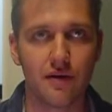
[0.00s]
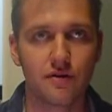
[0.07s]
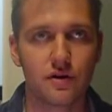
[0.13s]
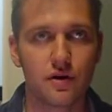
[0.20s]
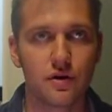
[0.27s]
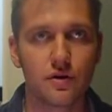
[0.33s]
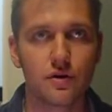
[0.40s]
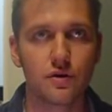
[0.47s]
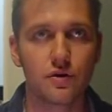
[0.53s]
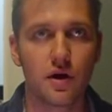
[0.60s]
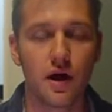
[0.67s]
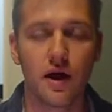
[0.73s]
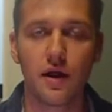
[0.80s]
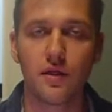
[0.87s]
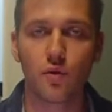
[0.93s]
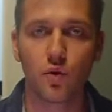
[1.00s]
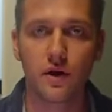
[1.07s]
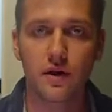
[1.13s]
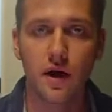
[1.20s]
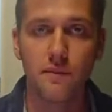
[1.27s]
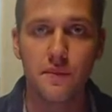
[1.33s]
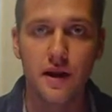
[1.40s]
have to know what
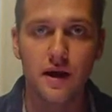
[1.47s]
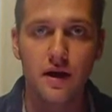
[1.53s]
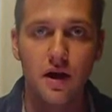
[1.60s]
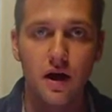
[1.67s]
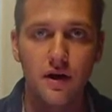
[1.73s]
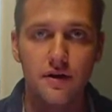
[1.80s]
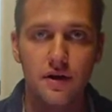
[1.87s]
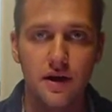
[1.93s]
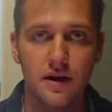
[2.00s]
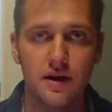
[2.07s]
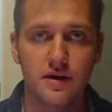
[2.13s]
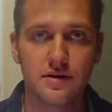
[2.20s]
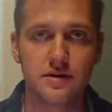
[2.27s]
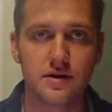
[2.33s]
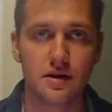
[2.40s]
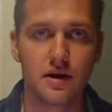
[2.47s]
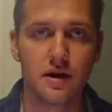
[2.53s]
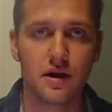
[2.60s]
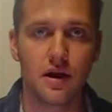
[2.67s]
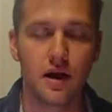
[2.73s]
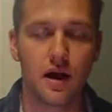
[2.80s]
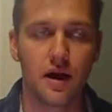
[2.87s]
a mitochondria is.
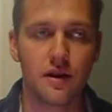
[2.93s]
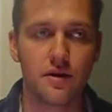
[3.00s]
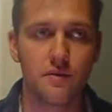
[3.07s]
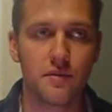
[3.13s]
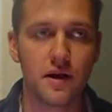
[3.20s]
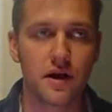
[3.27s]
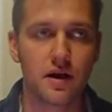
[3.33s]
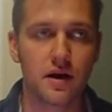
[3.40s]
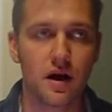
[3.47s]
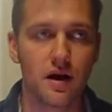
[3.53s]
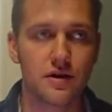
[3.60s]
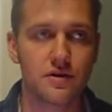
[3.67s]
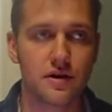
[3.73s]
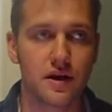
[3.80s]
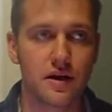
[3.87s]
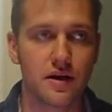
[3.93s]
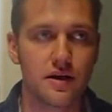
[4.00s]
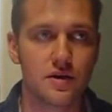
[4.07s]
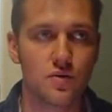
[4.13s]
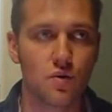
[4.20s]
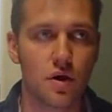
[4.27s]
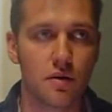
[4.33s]
The mitochondria
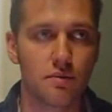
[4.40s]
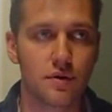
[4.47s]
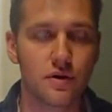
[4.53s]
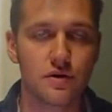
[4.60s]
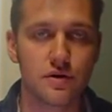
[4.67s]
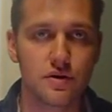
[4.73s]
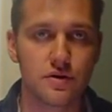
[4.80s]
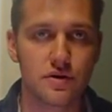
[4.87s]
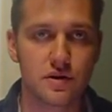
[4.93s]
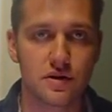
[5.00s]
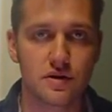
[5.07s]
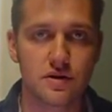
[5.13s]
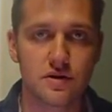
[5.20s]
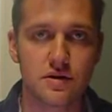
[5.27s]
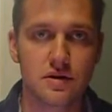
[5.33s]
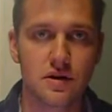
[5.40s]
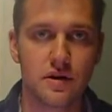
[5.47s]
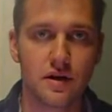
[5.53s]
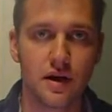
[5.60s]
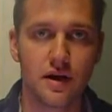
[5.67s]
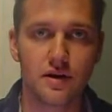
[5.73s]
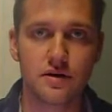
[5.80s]
is what produces
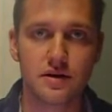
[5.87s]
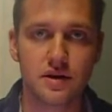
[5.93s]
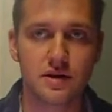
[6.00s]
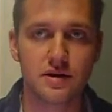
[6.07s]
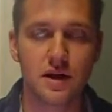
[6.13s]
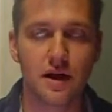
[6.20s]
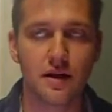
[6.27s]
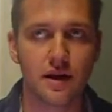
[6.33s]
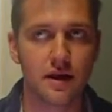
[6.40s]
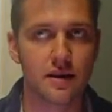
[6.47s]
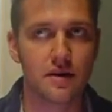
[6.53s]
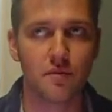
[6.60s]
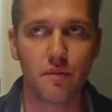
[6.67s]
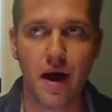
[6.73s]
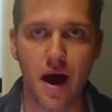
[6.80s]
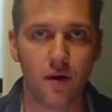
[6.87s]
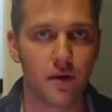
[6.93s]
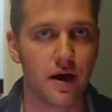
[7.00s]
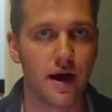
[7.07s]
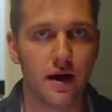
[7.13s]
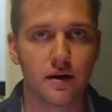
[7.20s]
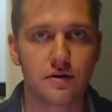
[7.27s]
energy. It's kind of like the
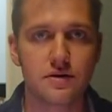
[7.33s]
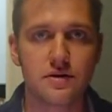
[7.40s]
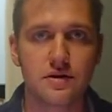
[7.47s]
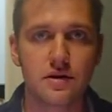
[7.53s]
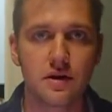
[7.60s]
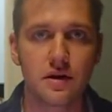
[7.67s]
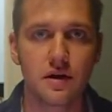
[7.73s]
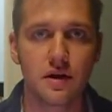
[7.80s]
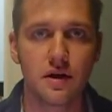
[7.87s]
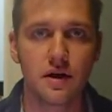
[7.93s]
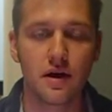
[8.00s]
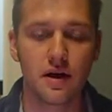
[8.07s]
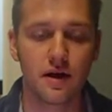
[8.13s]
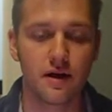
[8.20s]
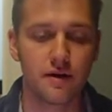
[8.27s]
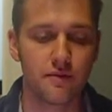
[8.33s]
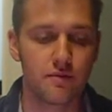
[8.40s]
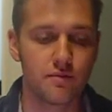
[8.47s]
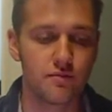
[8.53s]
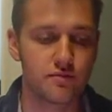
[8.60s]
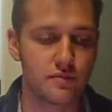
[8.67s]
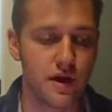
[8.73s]
powerhouse
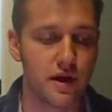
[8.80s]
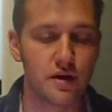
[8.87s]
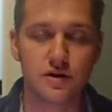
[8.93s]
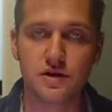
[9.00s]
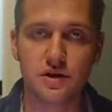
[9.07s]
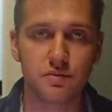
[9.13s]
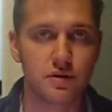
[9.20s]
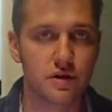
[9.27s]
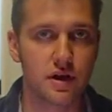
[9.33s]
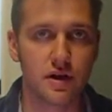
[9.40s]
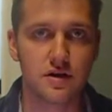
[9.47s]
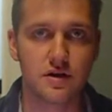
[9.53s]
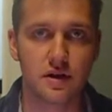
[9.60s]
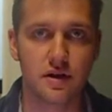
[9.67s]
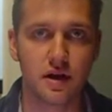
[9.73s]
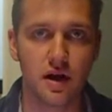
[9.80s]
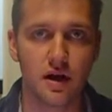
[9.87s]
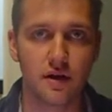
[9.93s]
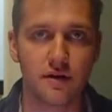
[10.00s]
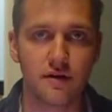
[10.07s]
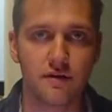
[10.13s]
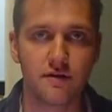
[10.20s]
energy production
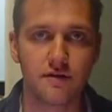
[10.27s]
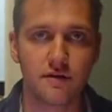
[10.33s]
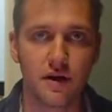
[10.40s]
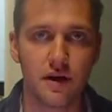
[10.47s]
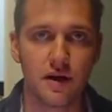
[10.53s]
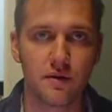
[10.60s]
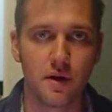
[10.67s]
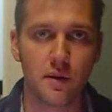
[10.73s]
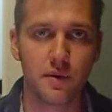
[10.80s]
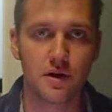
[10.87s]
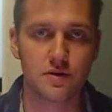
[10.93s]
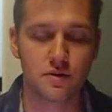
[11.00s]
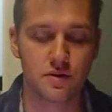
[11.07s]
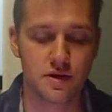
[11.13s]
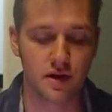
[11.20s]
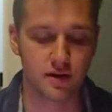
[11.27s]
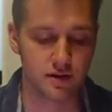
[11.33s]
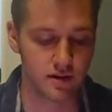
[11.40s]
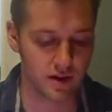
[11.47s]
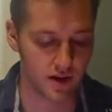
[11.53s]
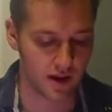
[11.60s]
of a muscle cell.